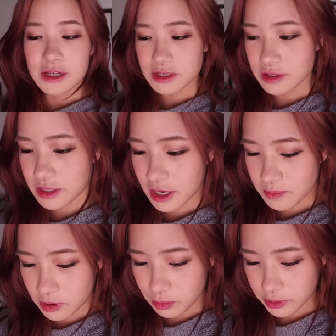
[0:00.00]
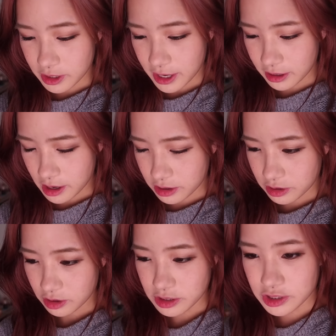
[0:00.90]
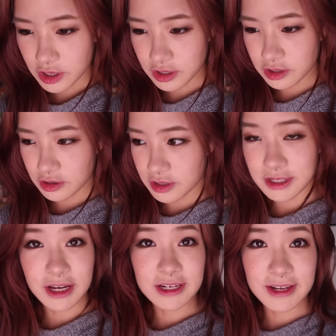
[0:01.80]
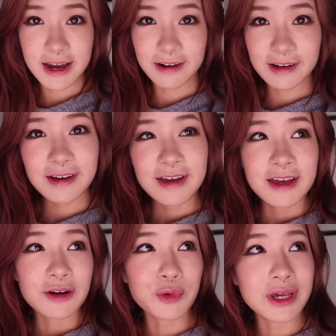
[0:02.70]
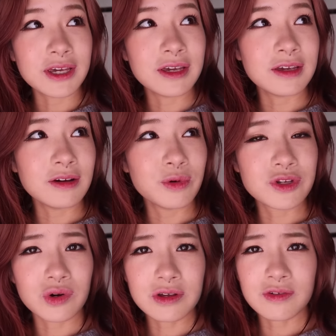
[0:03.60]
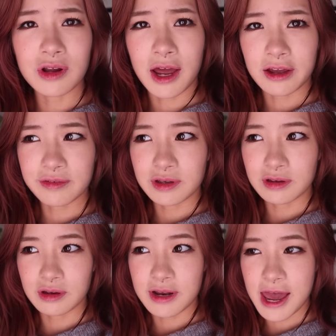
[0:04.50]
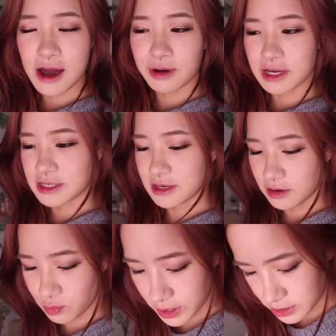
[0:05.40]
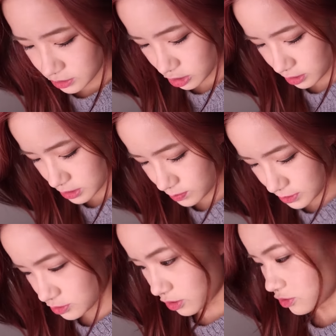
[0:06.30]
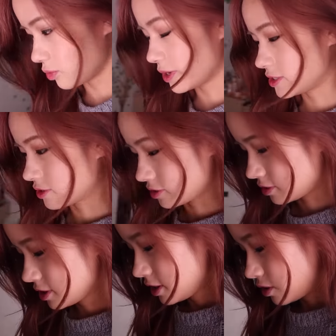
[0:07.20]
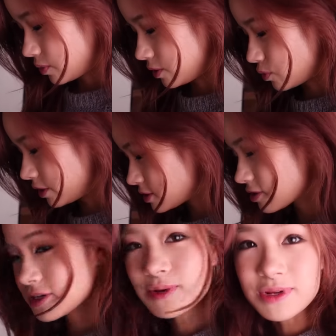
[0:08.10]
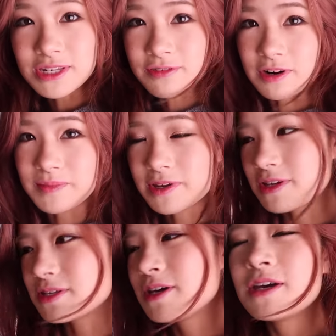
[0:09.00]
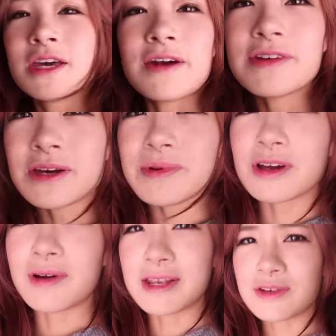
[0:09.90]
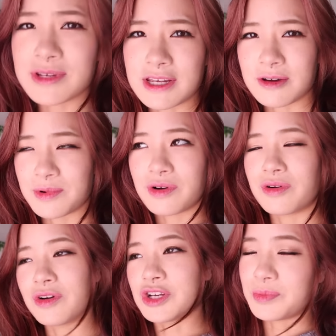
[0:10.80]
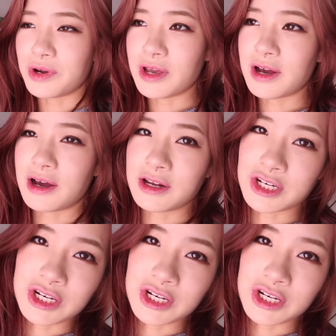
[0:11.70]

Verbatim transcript: so today Bronwyn and I are going to go to Tokyo station area we were talking for like I think an hour yesterday on where to go because we don't know where to go we wanted to go somewhere different because every time we go out it's always Ikebukuro, Shibuya,